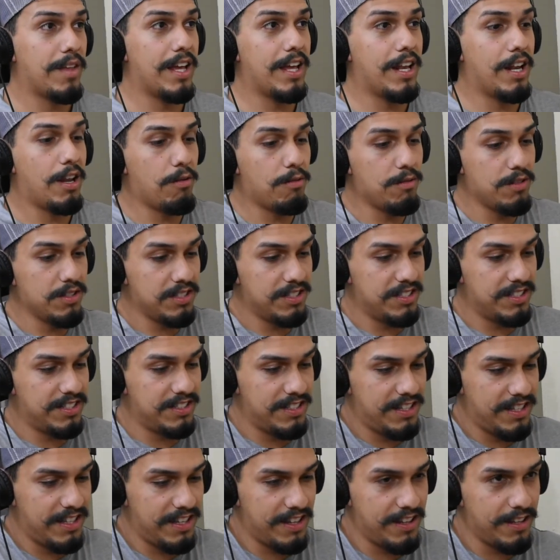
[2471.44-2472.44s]
And it was
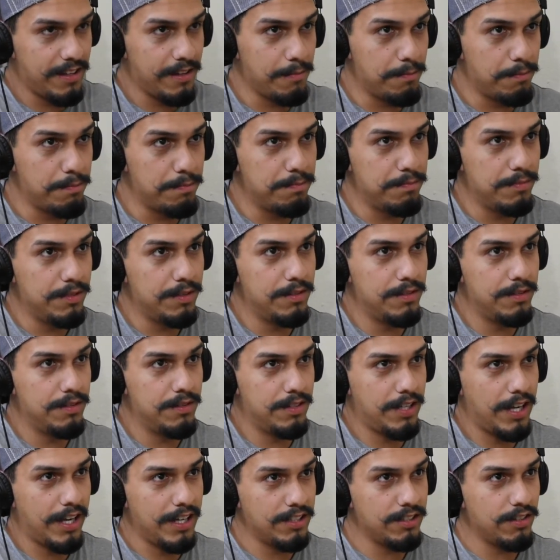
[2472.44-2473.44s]
the
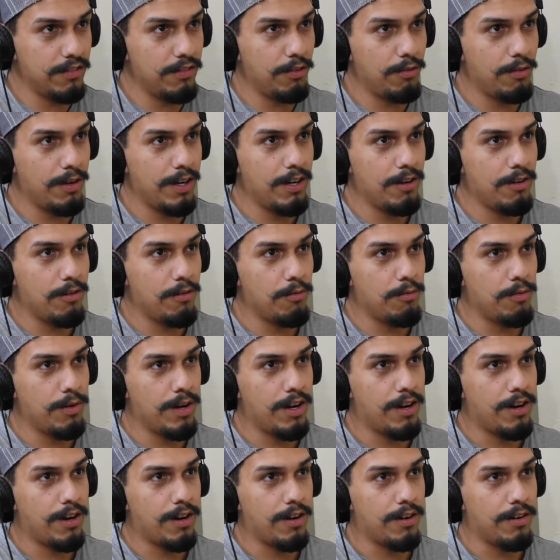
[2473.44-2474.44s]
Taste of Laredo
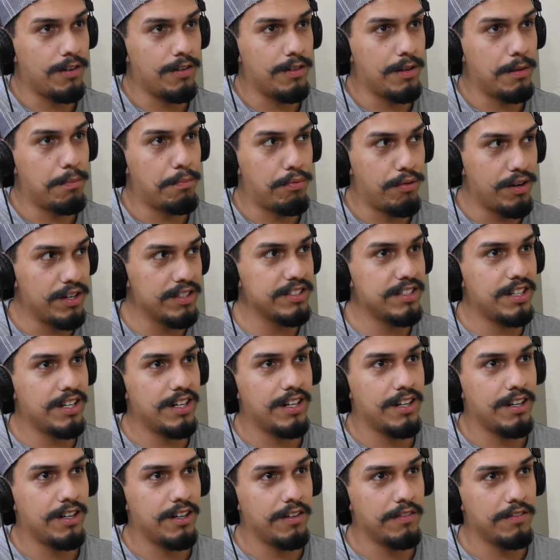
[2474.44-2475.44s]
where the
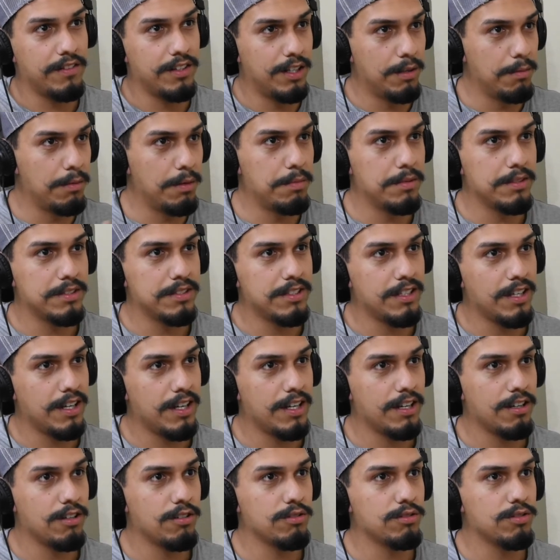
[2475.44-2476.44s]
president of the
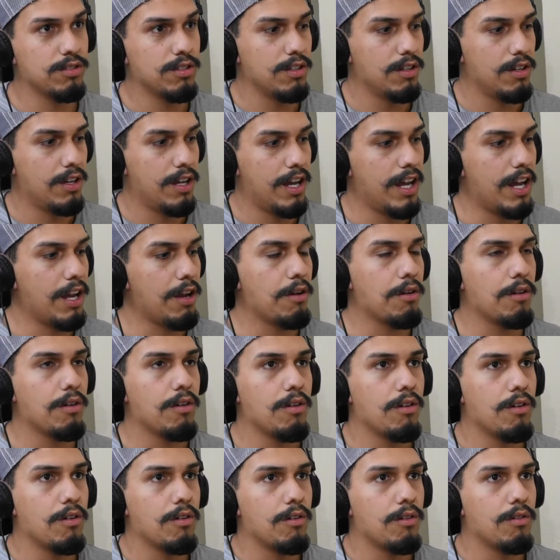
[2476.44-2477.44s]
WBCA goes, "Hey,
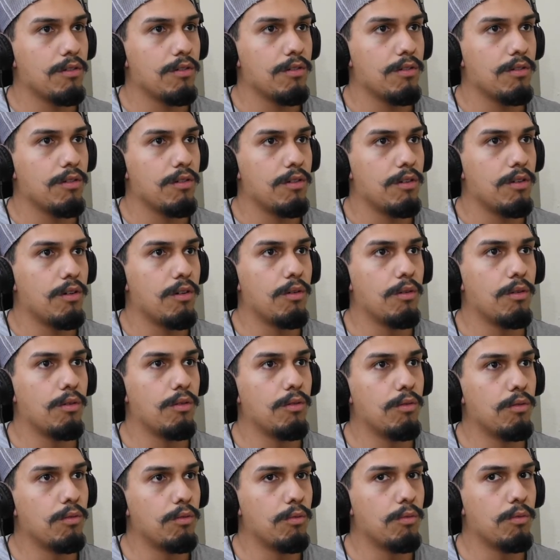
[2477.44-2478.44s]

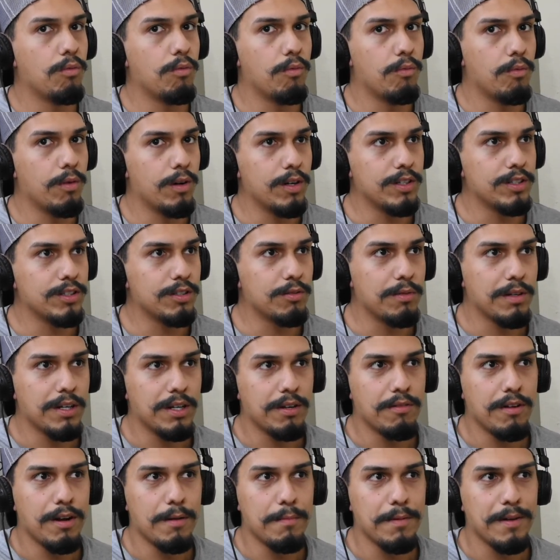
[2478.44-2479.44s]
where's the
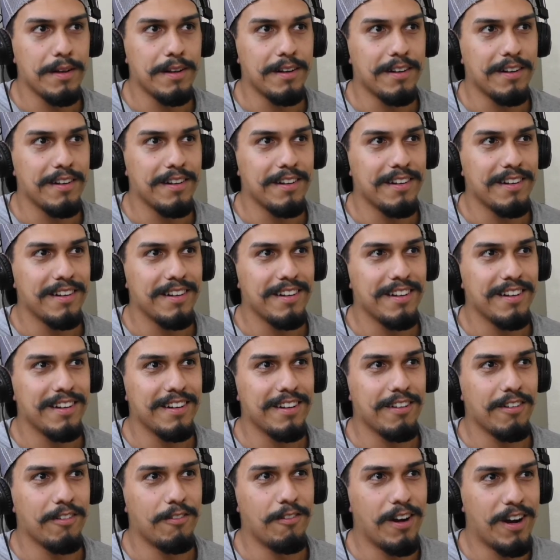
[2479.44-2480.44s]
RickyRam band?
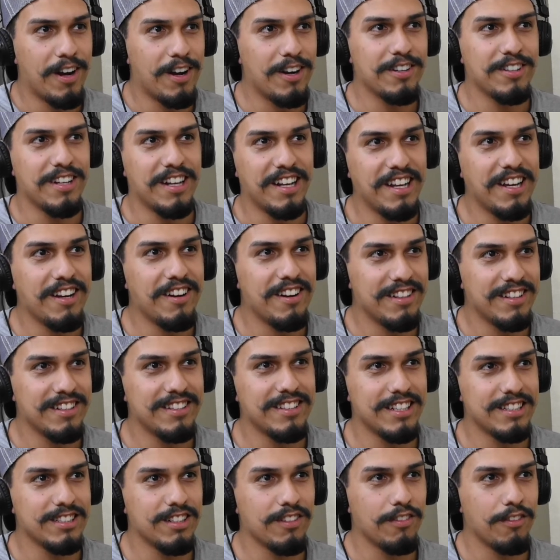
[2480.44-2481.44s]
Why aren't they here at the
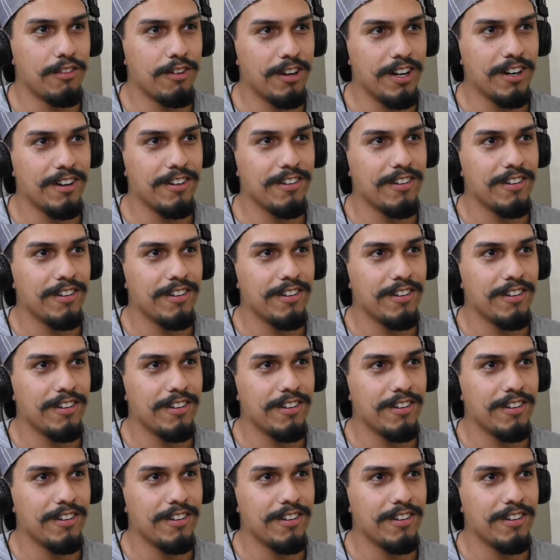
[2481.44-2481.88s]
Taste of Laredo?"